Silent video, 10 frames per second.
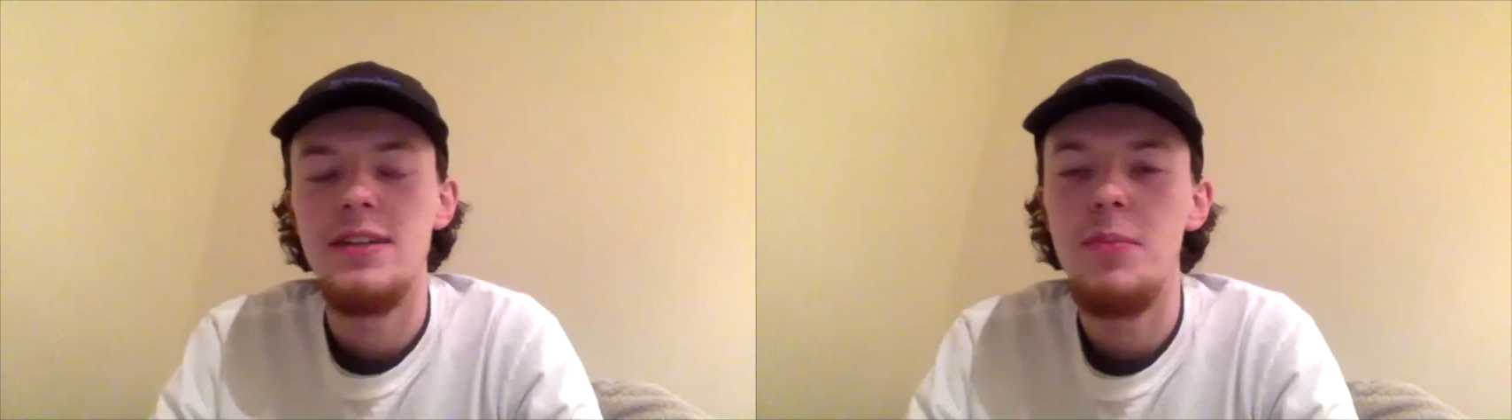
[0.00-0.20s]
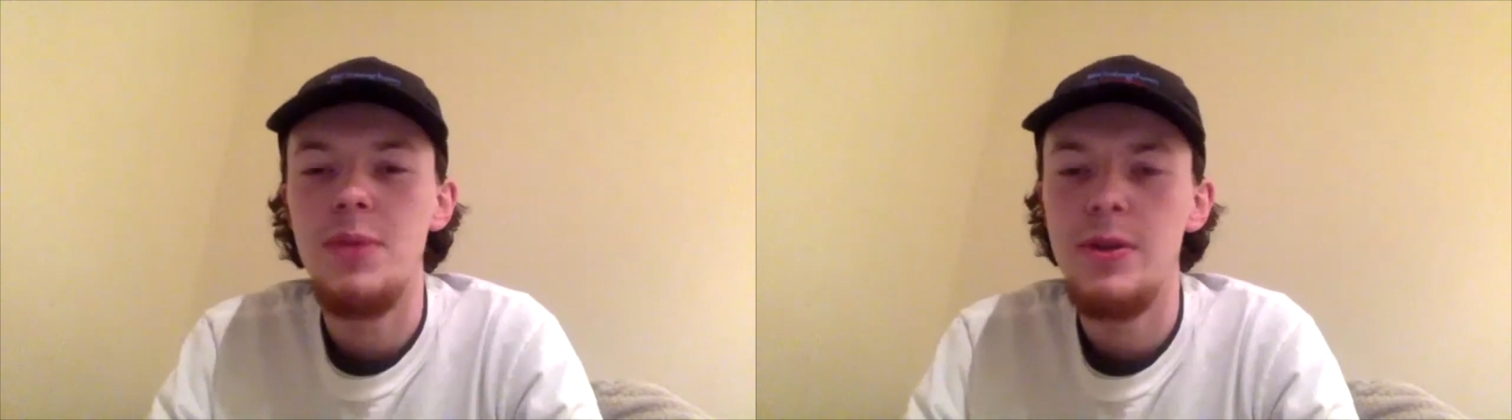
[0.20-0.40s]

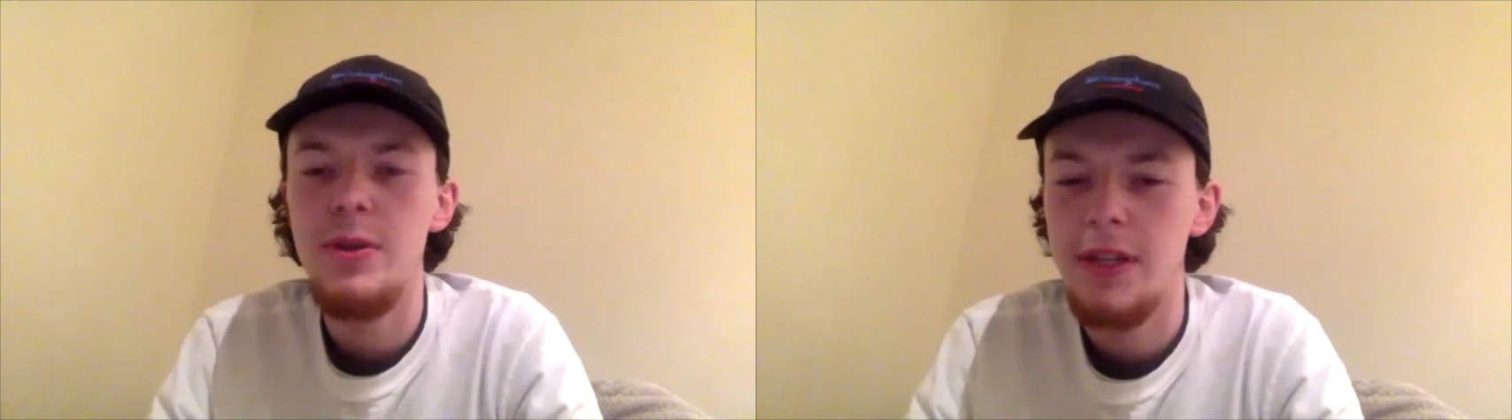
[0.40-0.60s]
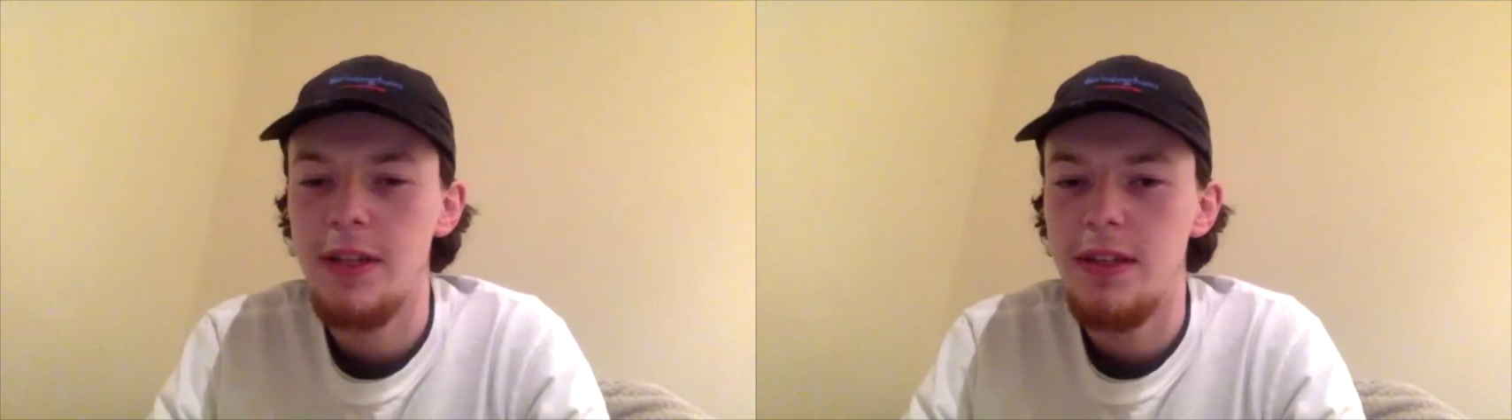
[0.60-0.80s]
are
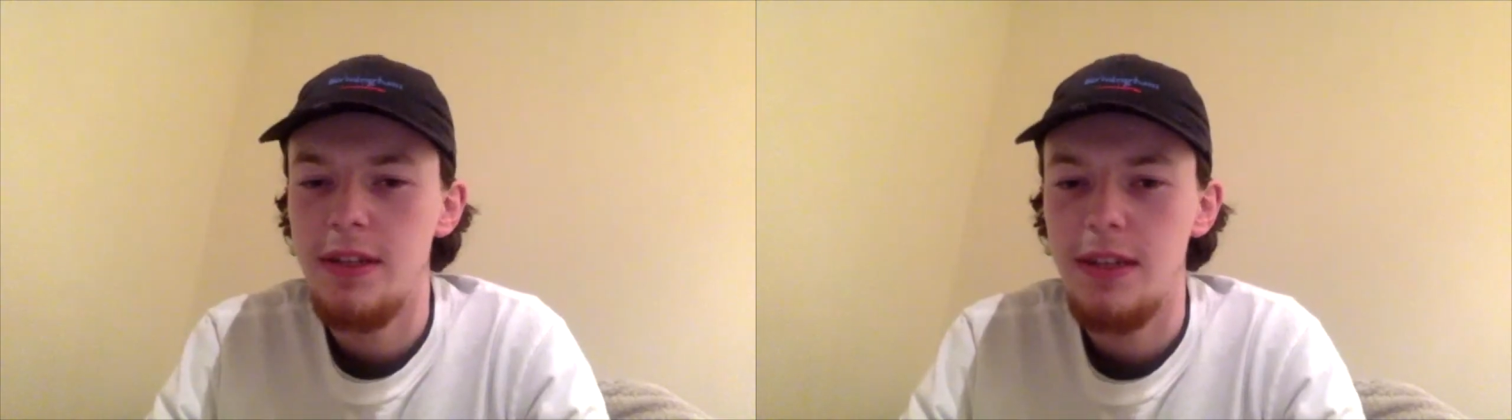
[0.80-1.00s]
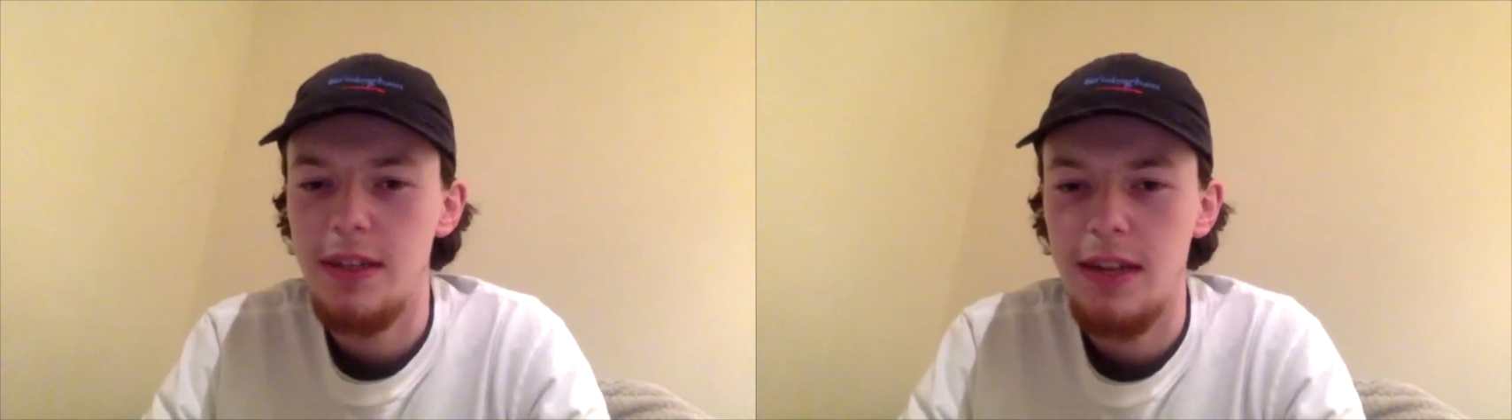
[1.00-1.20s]
Blues in
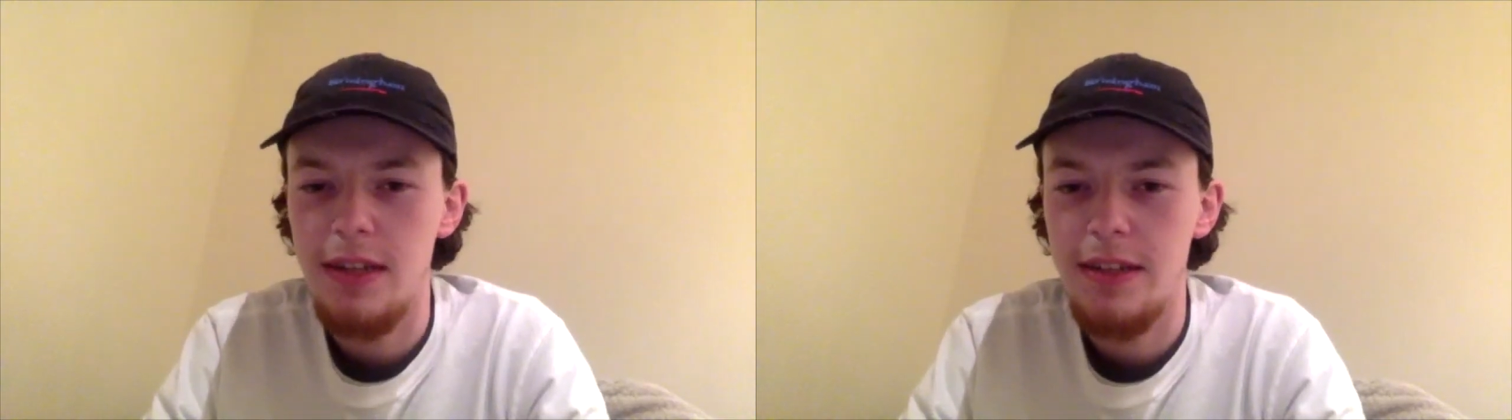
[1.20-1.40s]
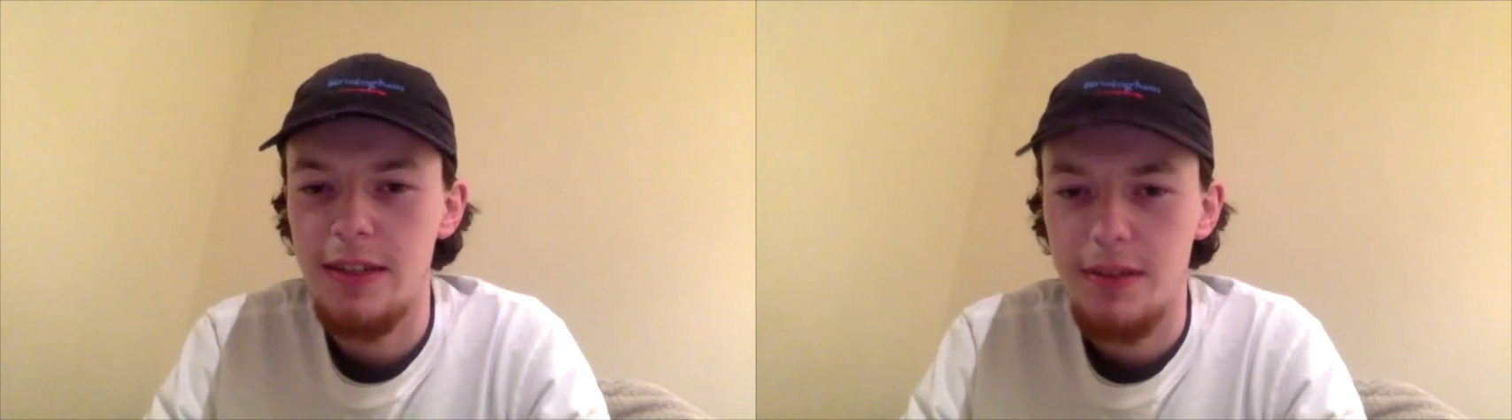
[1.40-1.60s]
in that
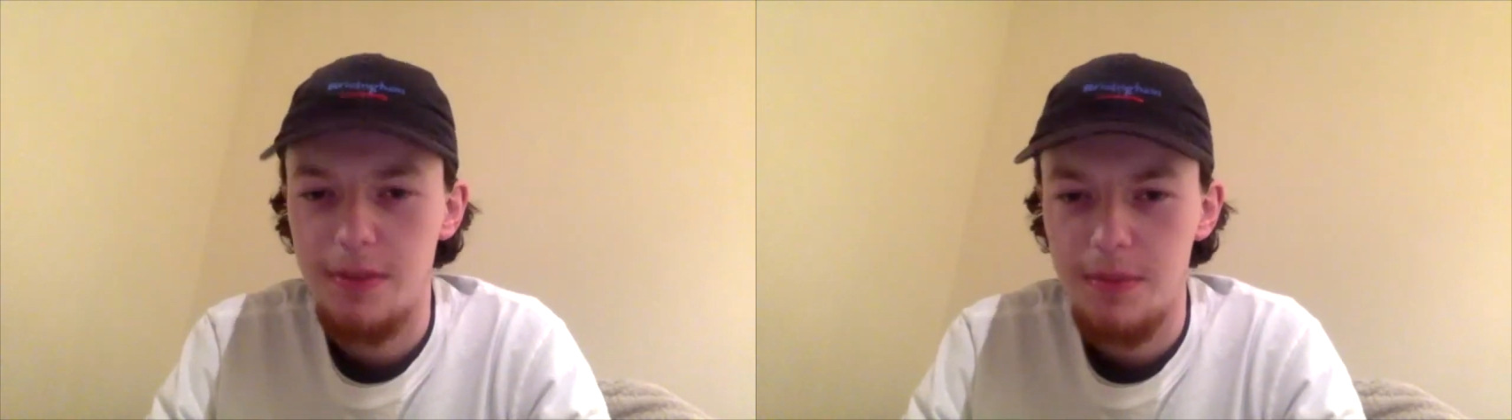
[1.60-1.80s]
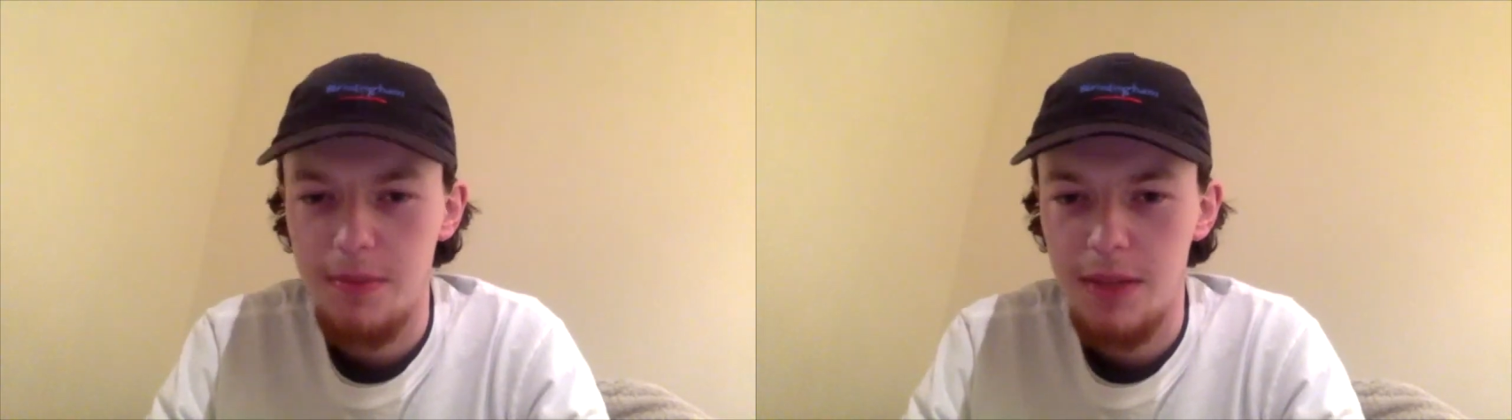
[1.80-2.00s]
league
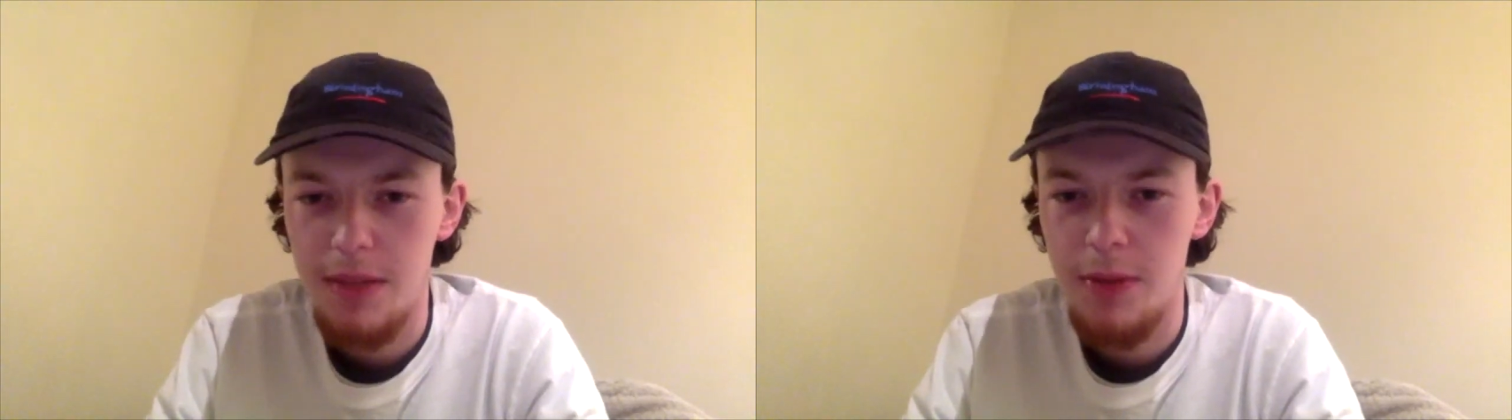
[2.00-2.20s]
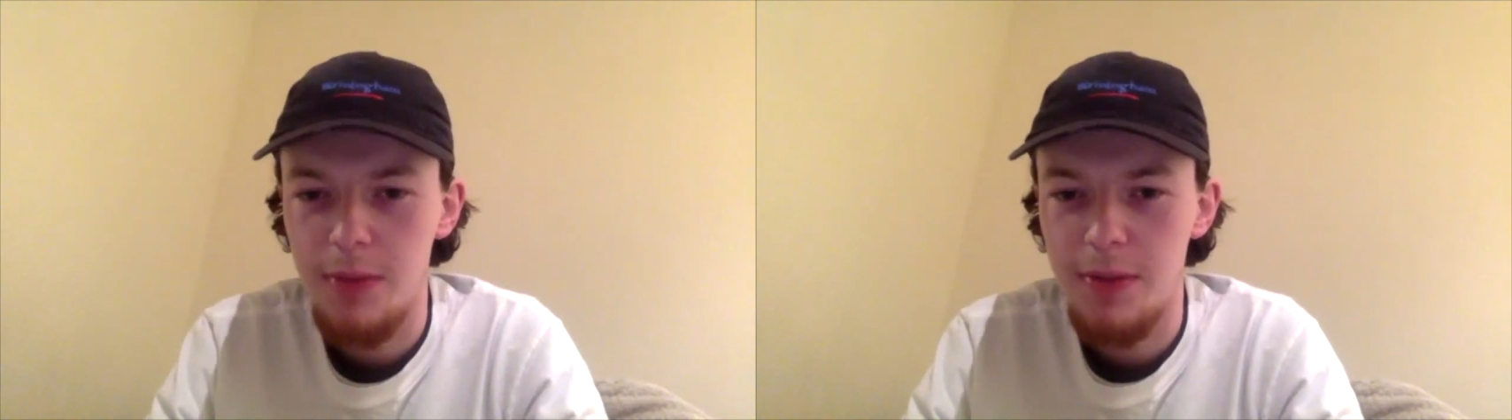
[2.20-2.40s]
at the moment? Yeah,